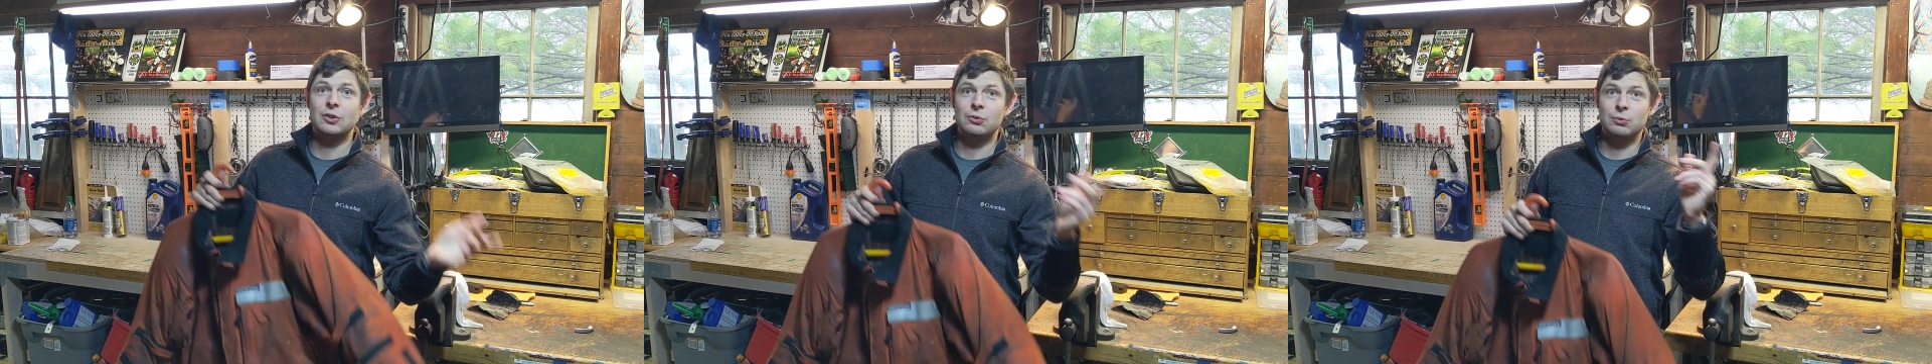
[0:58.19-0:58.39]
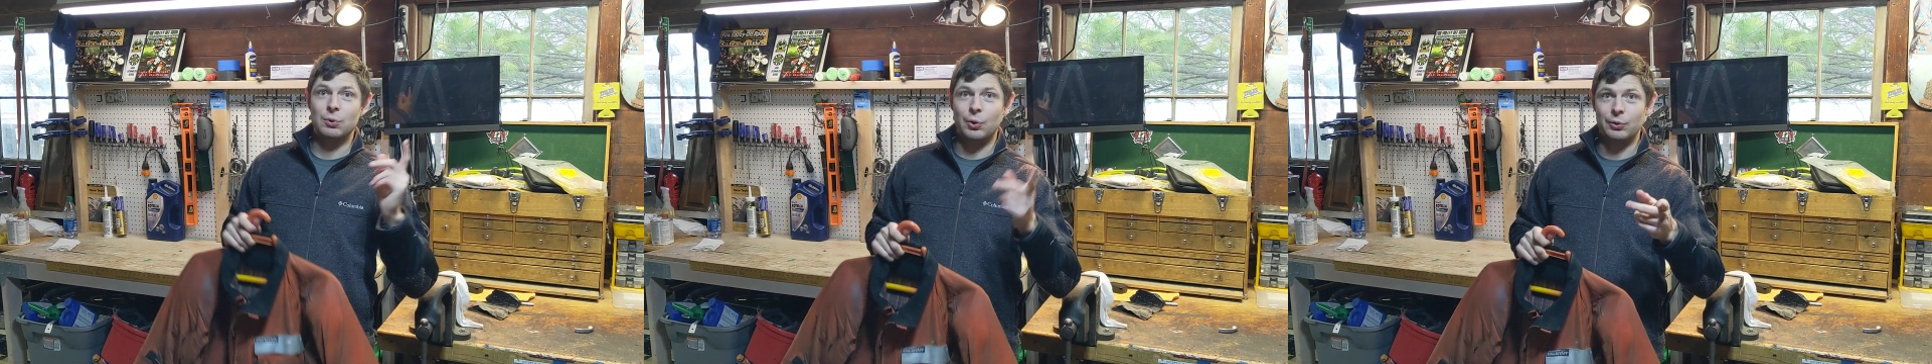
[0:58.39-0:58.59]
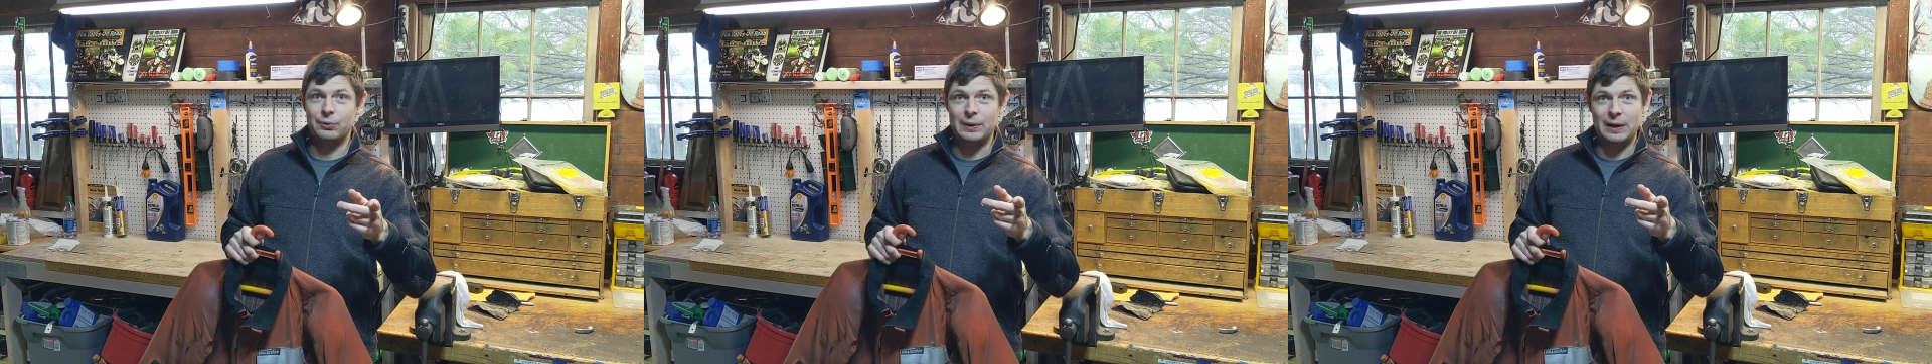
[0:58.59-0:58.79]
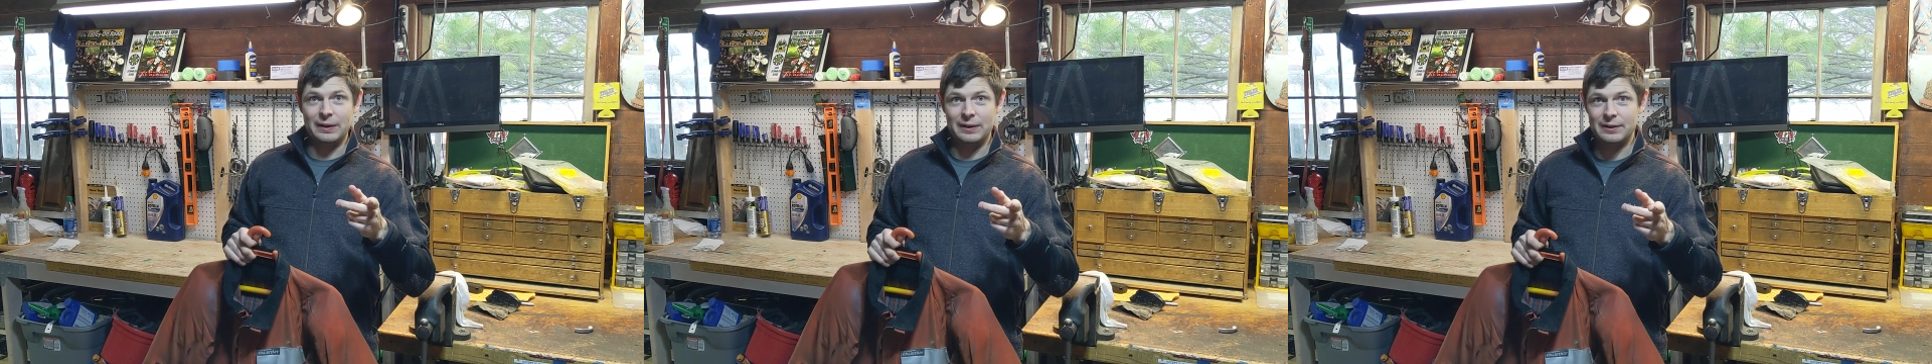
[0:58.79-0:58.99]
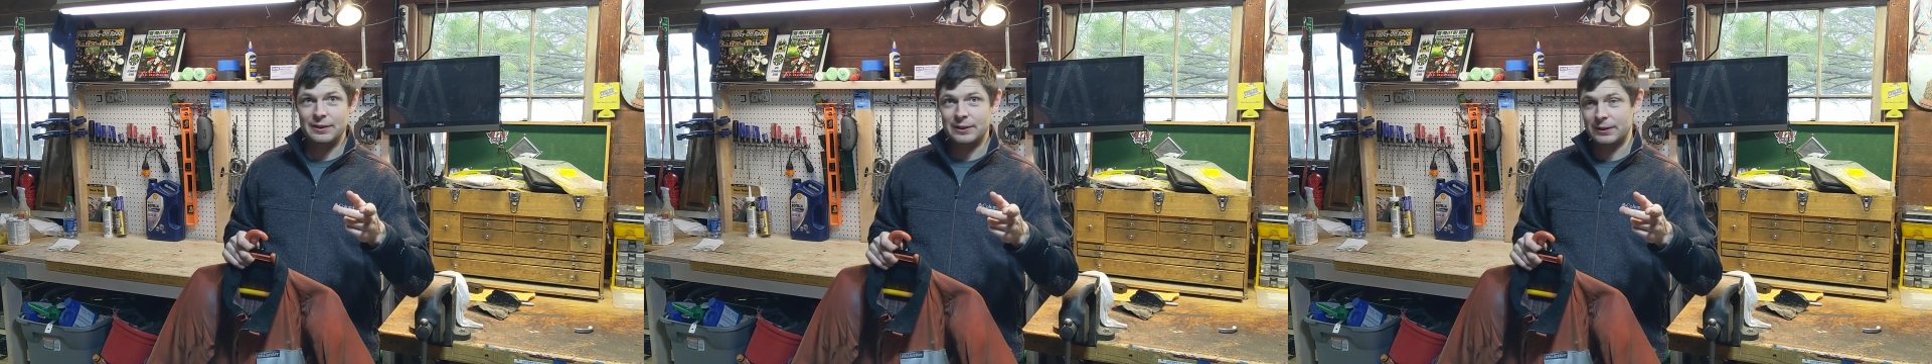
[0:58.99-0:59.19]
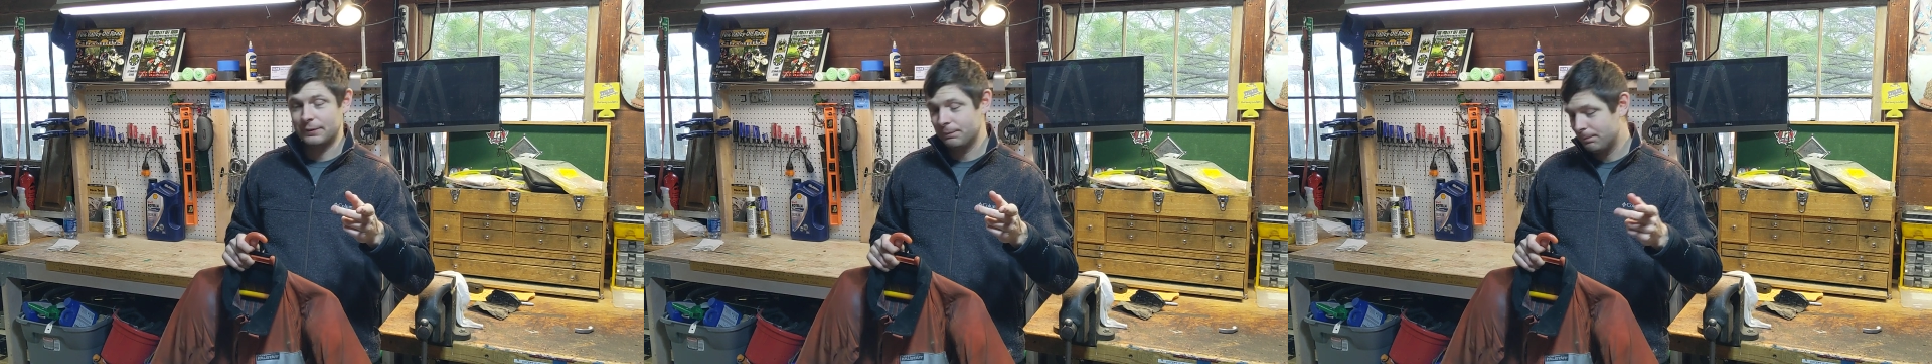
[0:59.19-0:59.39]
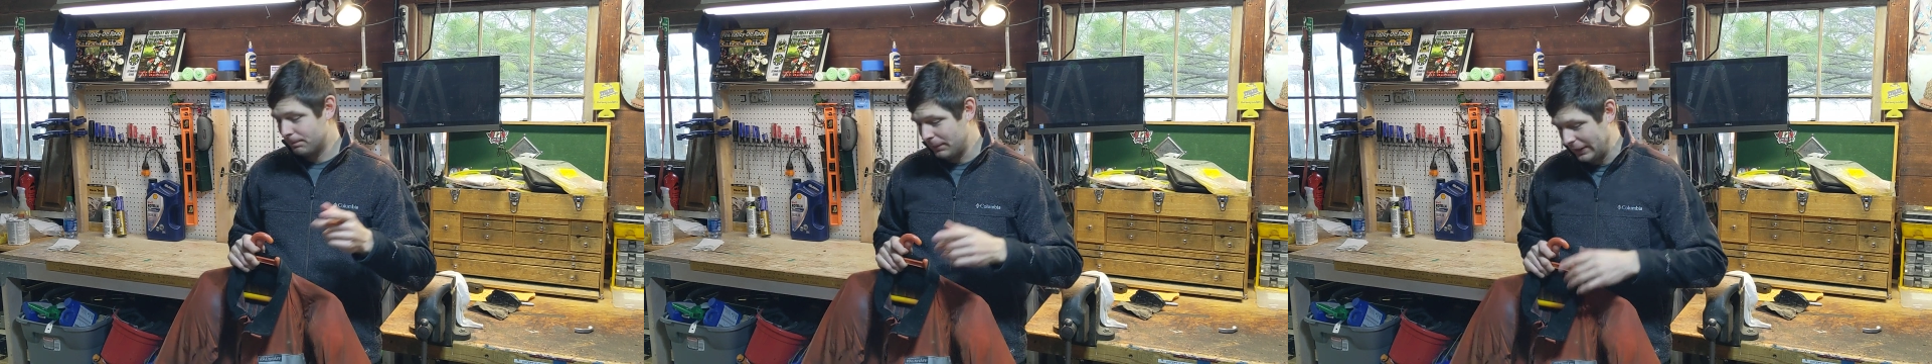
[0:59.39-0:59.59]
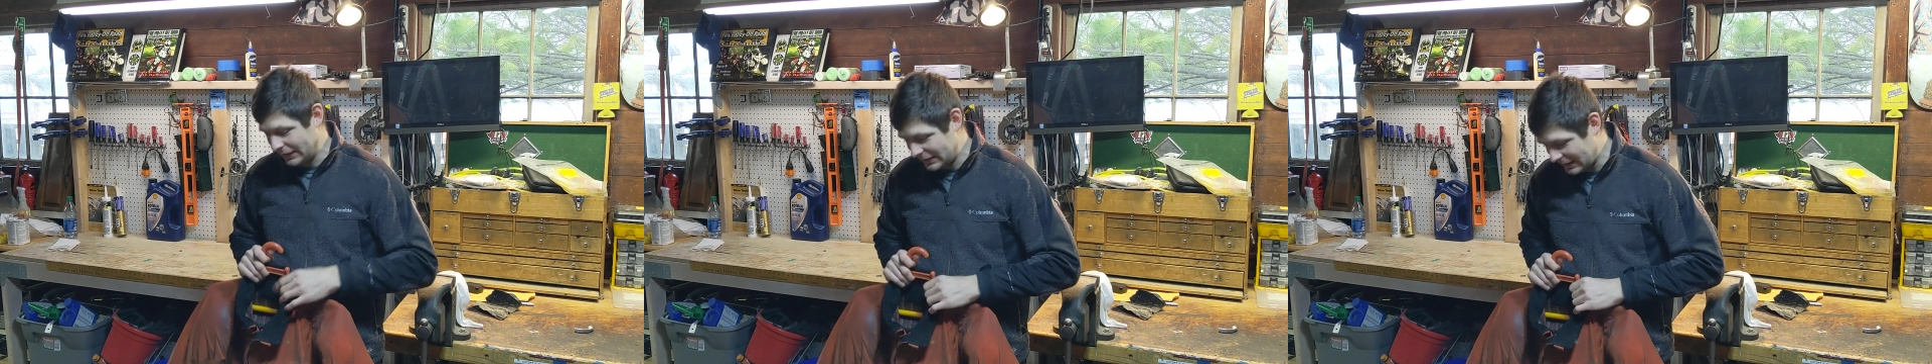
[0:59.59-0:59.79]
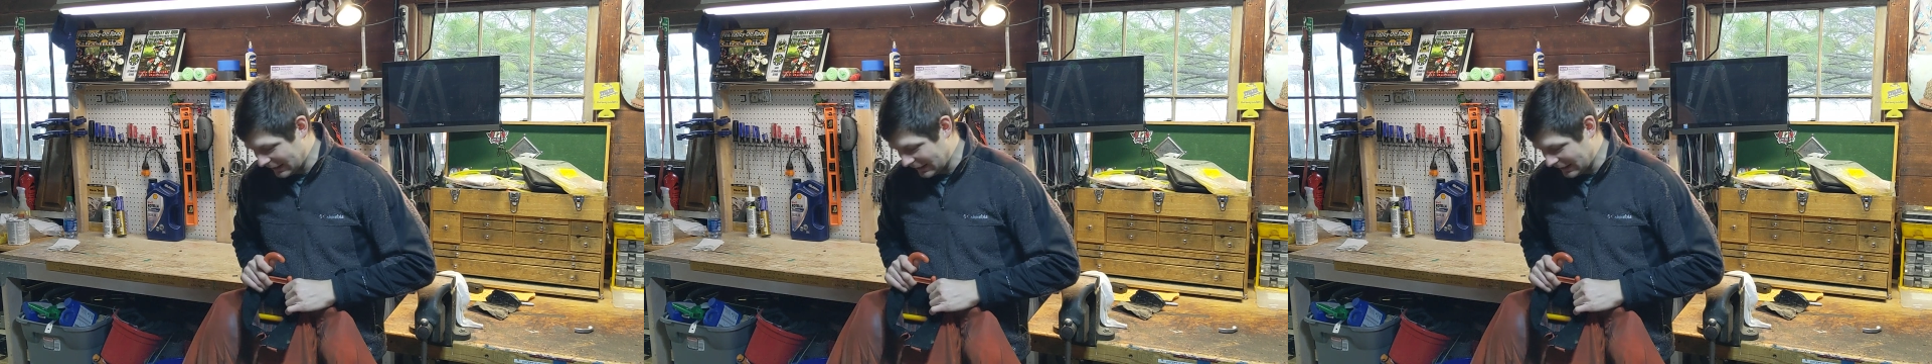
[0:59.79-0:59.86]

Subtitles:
you rolled around in the dirt. But